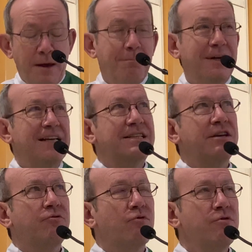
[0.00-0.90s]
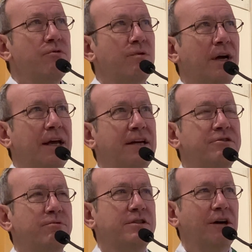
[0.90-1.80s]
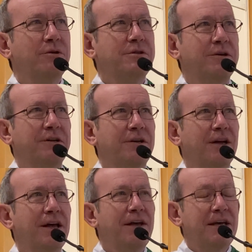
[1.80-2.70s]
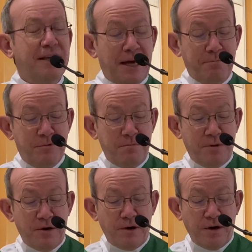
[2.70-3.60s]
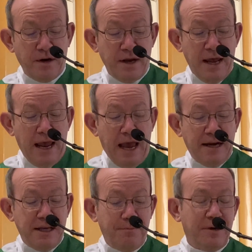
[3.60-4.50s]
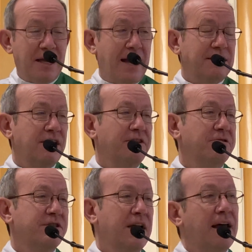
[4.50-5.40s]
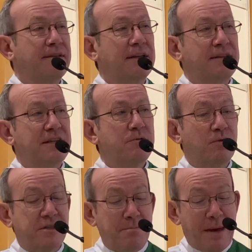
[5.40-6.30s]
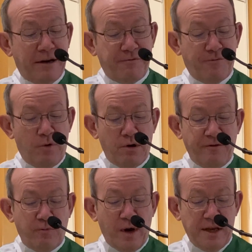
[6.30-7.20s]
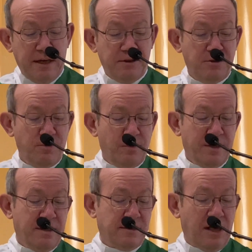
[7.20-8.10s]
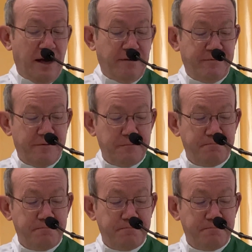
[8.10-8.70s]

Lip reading: But as he grew into adulthood, he kept the mirror, and he began to understand that this was a metaphor of what he could do with his life.